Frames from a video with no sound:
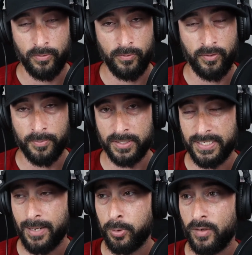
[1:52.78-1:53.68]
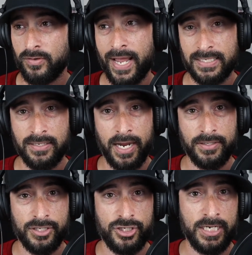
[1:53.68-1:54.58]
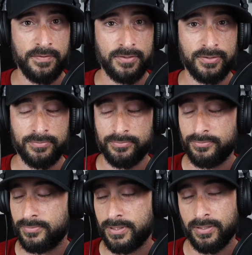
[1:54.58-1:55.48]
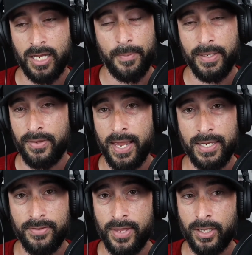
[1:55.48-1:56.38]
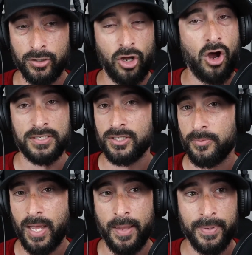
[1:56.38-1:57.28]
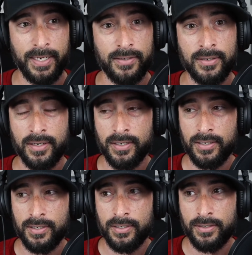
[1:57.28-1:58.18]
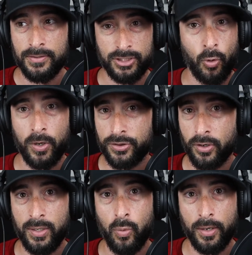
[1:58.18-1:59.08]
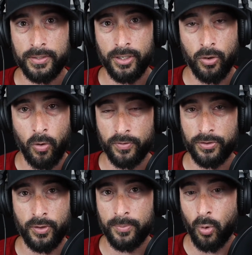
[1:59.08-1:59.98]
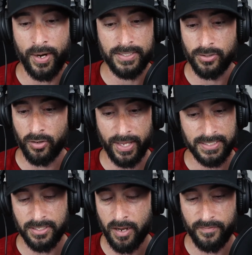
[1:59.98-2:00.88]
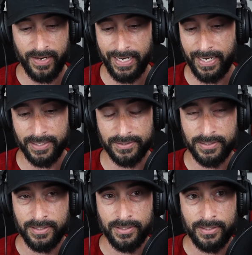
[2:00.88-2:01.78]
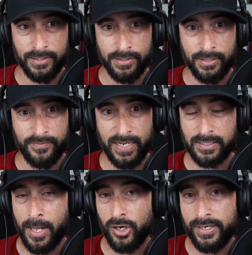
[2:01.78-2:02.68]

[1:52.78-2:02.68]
from the standpoint of last night, the Chiefs, I mean, they looked awesome. I mean, scored 31, over 30 points and all that stuff. And the fact of the matter